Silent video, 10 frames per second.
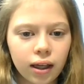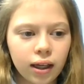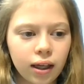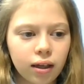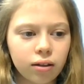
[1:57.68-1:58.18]

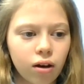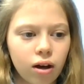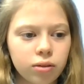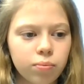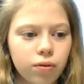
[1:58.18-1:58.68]
it
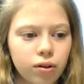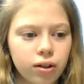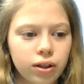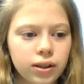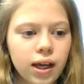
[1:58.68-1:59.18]
across
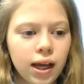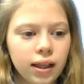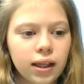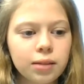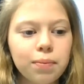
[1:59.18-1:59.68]
borders.
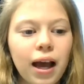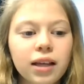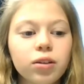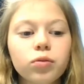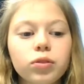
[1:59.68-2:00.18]
This
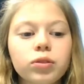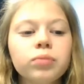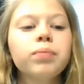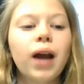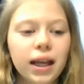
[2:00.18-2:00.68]
pack,
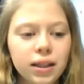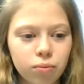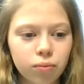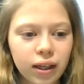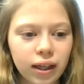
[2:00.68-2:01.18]

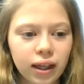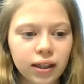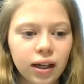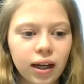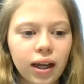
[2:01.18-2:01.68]
past
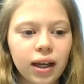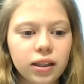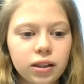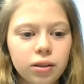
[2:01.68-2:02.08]
weekend in